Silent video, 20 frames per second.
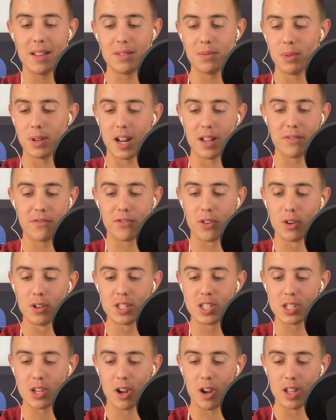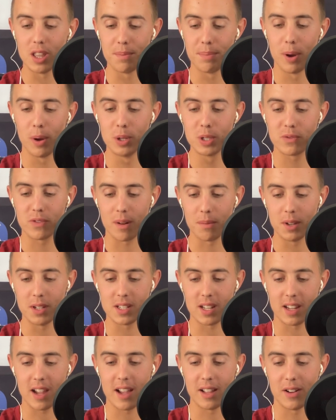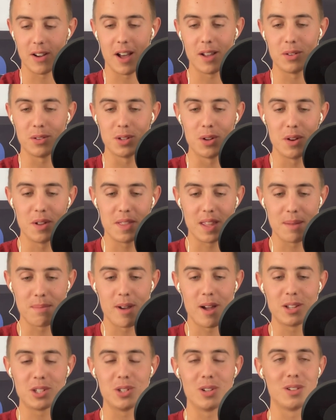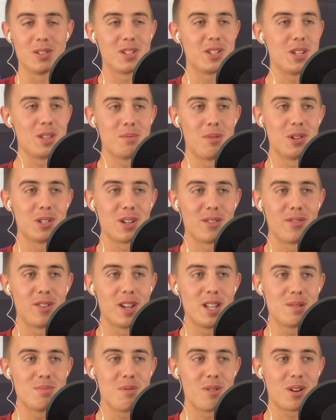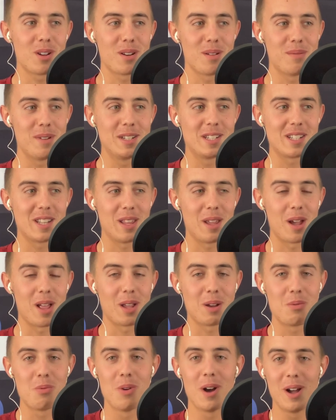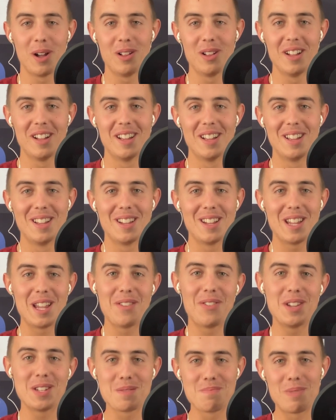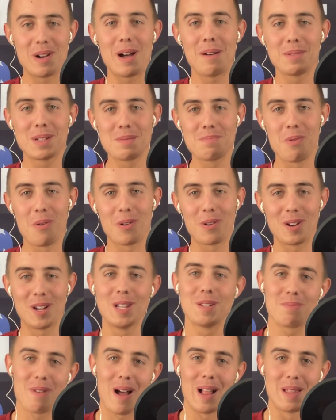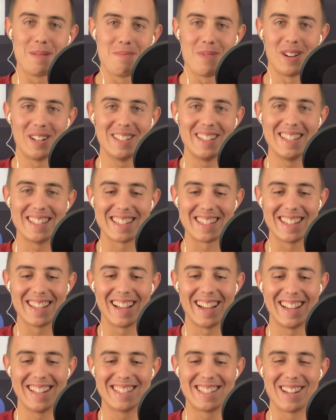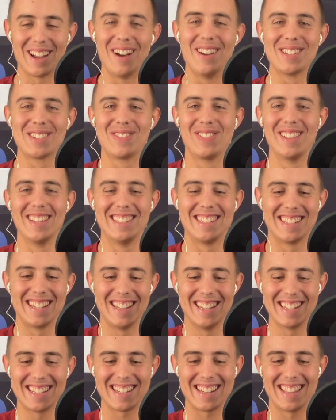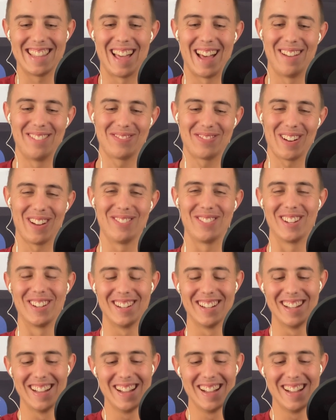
when I first saw the post from you, it's like, I don't know anything about you. I just see the post on Facebook, and I'm instantly like, well, if he's a Bob supporter, he's probably a pretty decent guy. So I was pleased to see that from you.